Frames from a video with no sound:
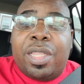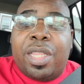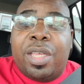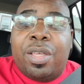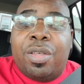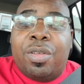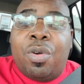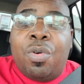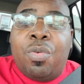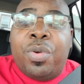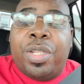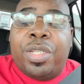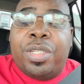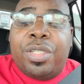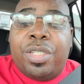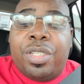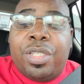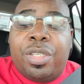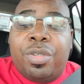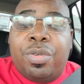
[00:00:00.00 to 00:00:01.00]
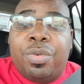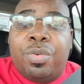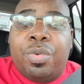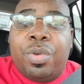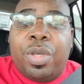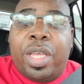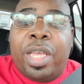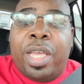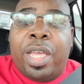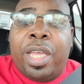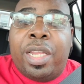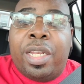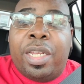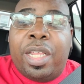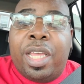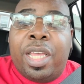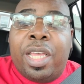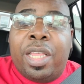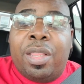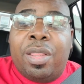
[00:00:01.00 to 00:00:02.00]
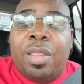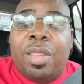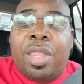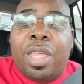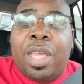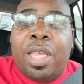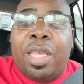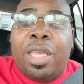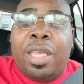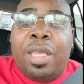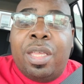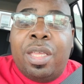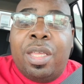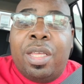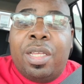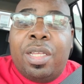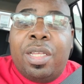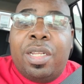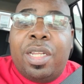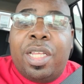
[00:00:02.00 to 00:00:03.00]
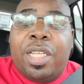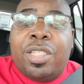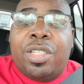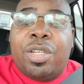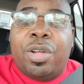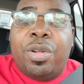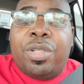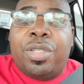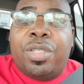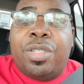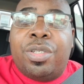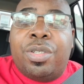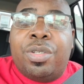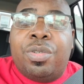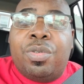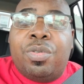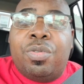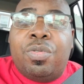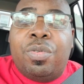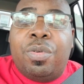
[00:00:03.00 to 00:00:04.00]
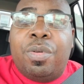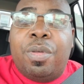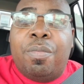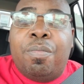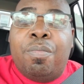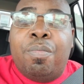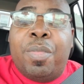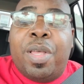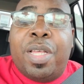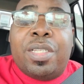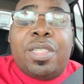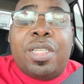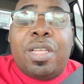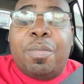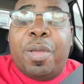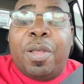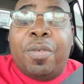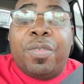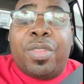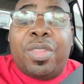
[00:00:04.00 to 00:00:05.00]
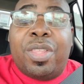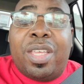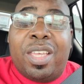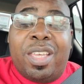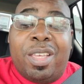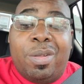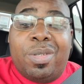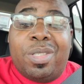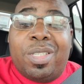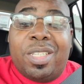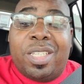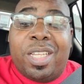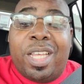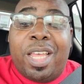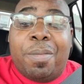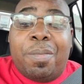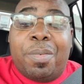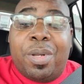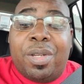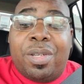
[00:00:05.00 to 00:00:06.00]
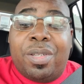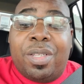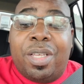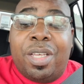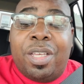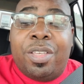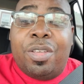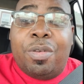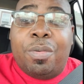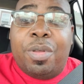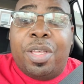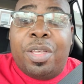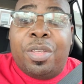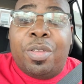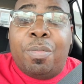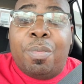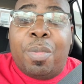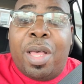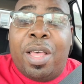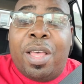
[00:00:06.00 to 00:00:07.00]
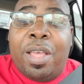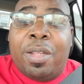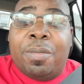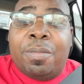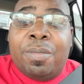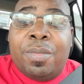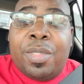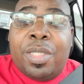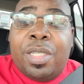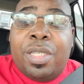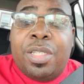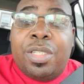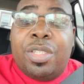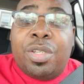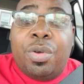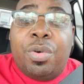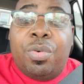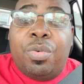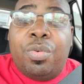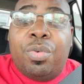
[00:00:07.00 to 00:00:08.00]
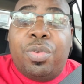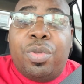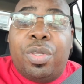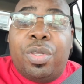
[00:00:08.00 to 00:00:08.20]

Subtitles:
they go into you and they start to mess up everything else that's happening in your mind. So